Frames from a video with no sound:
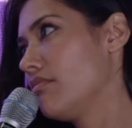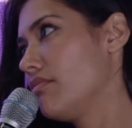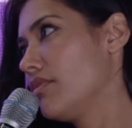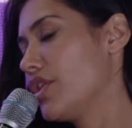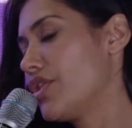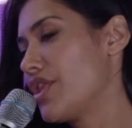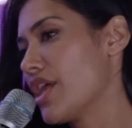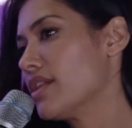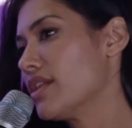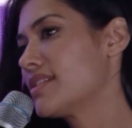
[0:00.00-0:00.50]

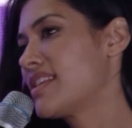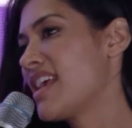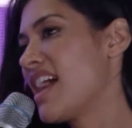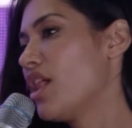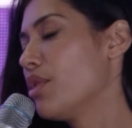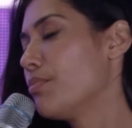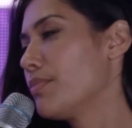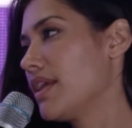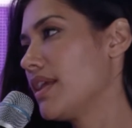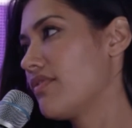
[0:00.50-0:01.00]
They'll
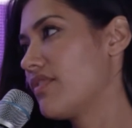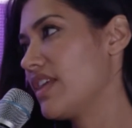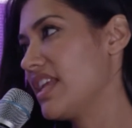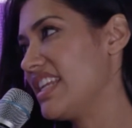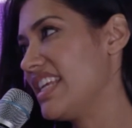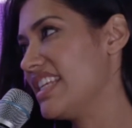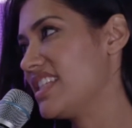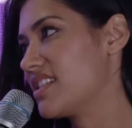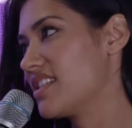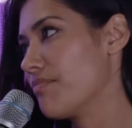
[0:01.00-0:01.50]
tell me if they
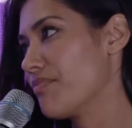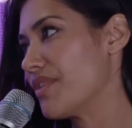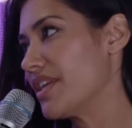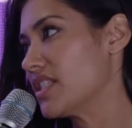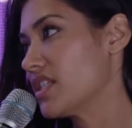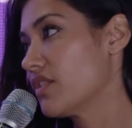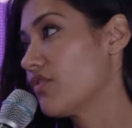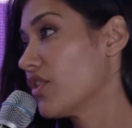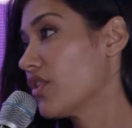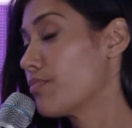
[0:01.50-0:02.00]
need something
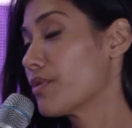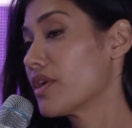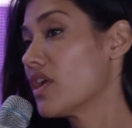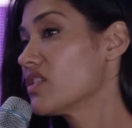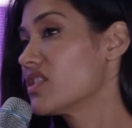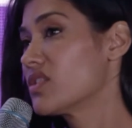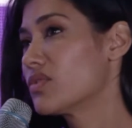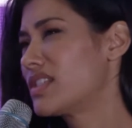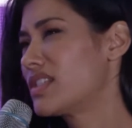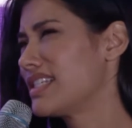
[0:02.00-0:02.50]
different, but
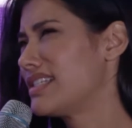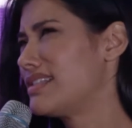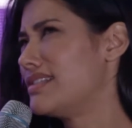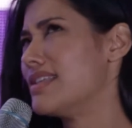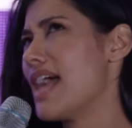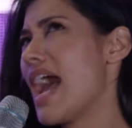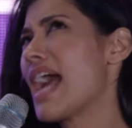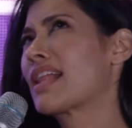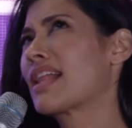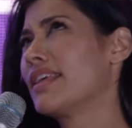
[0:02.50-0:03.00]
also it's
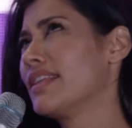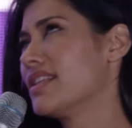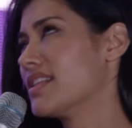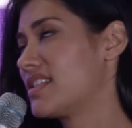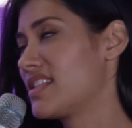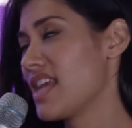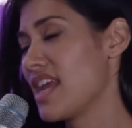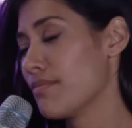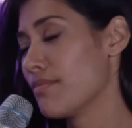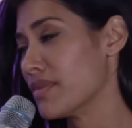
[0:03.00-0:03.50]
exactly the
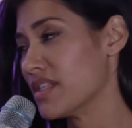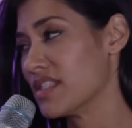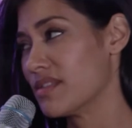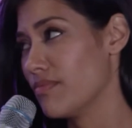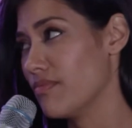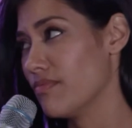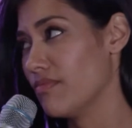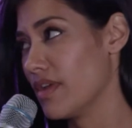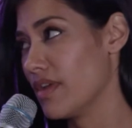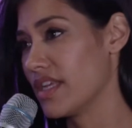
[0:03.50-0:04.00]
same
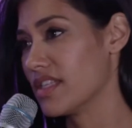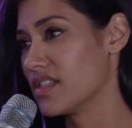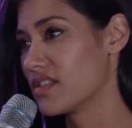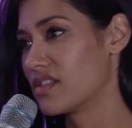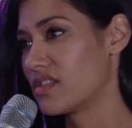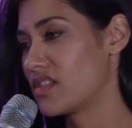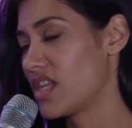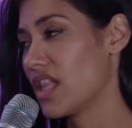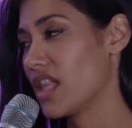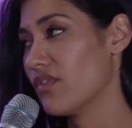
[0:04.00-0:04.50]

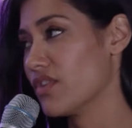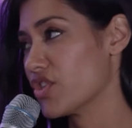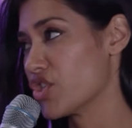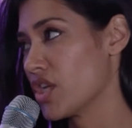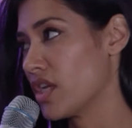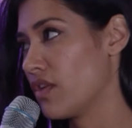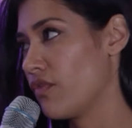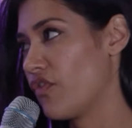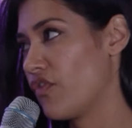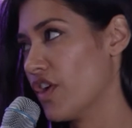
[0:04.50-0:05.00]
as
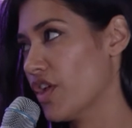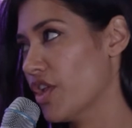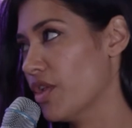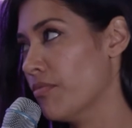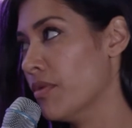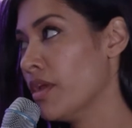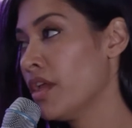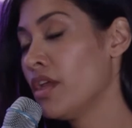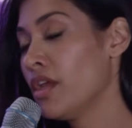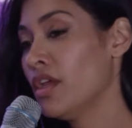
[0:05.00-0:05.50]
television and
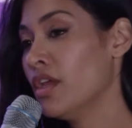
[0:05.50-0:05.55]
film.